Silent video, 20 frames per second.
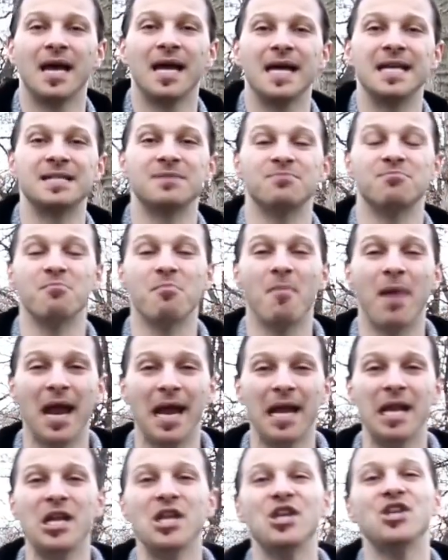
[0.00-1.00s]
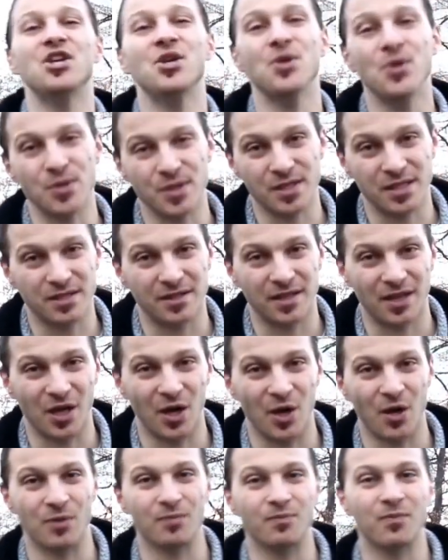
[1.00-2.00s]
is mainly used
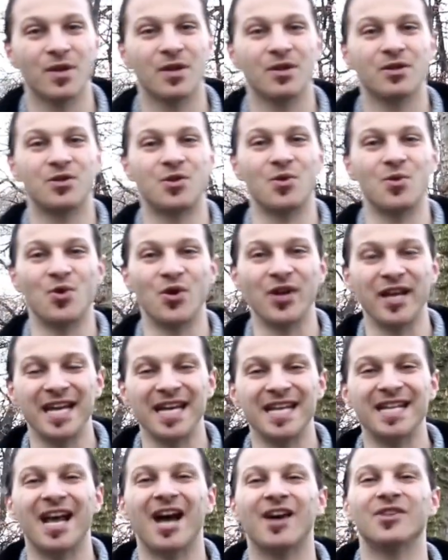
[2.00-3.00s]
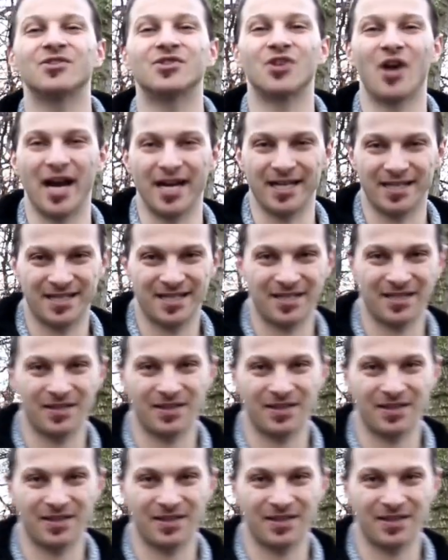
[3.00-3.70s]
to read and write,